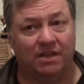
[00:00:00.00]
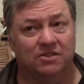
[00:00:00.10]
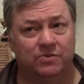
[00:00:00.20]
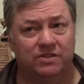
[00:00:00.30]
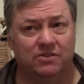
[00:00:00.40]

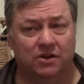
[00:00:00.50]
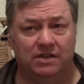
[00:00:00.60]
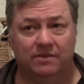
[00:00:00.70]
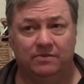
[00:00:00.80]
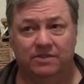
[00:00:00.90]
So we
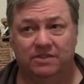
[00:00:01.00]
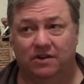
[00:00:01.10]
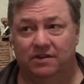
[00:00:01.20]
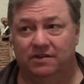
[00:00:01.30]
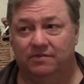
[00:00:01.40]
started
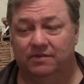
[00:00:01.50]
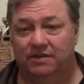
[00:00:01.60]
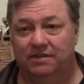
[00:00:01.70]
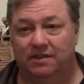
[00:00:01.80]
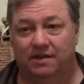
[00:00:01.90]

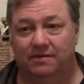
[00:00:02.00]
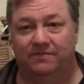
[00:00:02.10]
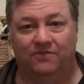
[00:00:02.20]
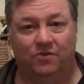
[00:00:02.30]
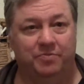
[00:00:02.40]
with
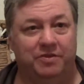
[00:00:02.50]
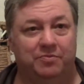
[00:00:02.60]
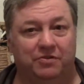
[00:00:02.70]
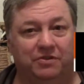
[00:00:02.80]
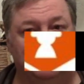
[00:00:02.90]
4
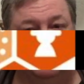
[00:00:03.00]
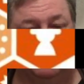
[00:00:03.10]
people in